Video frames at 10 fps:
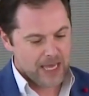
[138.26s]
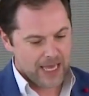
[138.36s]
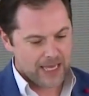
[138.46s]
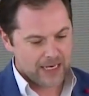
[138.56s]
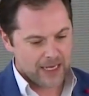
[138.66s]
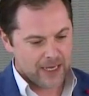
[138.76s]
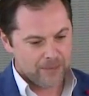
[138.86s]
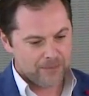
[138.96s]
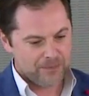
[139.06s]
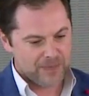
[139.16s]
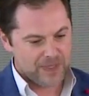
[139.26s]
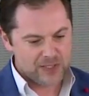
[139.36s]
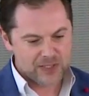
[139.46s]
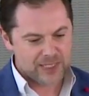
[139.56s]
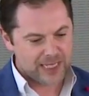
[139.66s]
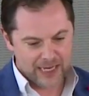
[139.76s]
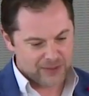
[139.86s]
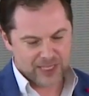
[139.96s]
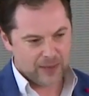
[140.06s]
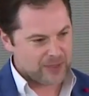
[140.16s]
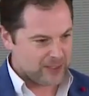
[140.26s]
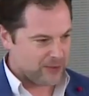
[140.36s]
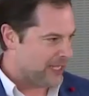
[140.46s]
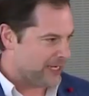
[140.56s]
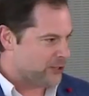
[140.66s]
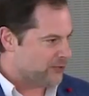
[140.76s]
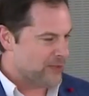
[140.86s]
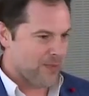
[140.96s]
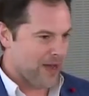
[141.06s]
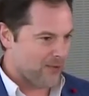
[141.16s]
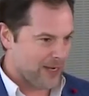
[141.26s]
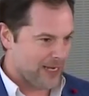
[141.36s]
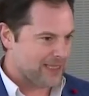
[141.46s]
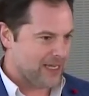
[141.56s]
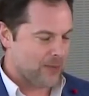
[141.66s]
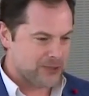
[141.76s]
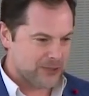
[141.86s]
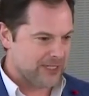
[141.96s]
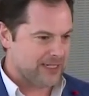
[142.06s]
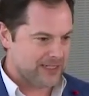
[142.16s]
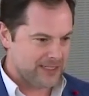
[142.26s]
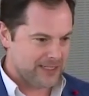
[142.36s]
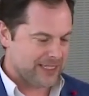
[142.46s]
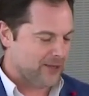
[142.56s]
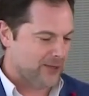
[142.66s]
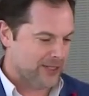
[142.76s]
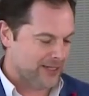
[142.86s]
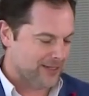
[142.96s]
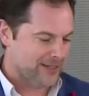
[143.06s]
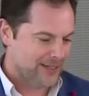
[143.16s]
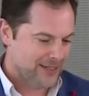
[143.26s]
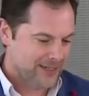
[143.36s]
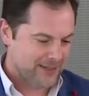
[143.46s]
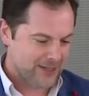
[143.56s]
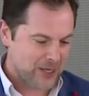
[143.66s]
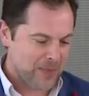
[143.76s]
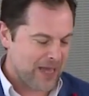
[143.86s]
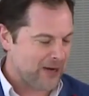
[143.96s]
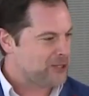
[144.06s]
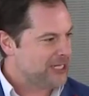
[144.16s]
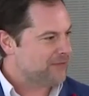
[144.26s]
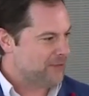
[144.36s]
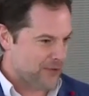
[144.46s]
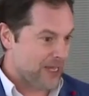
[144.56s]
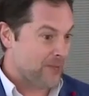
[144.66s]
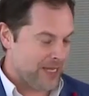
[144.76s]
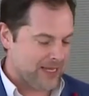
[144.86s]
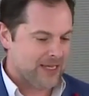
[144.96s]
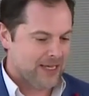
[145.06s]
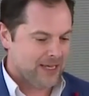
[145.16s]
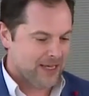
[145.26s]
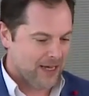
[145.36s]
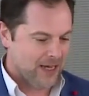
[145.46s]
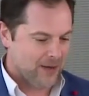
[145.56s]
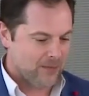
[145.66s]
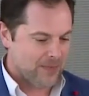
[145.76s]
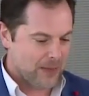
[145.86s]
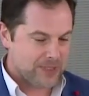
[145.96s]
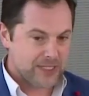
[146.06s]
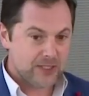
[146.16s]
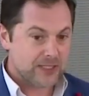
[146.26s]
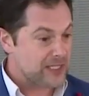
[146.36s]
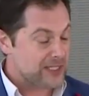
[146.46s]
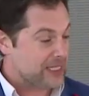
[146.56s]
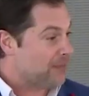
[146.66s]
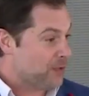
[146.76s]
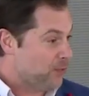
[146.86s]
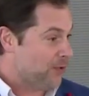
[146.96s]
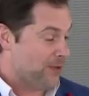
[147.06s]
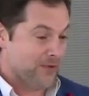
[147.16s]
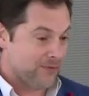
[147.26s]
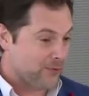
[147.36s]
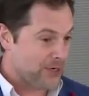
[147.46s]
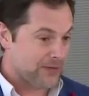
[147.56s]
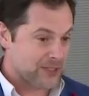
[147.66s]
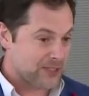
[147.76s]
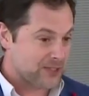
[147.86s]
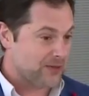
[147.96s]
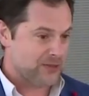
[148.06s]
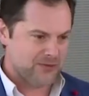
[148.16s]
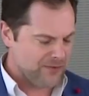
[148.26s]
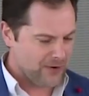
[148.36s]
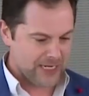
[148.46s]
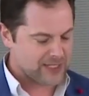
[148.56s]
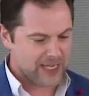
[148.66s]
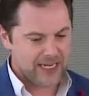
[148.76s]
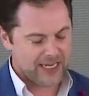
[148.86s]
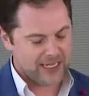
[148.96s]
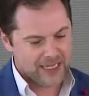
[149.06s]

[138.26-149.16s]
And this is the kind of assignment that you dream about, right? The opportunity to kill the commander-in-chief of your enemy and potentially stop the war before it even starts. It was very exciting.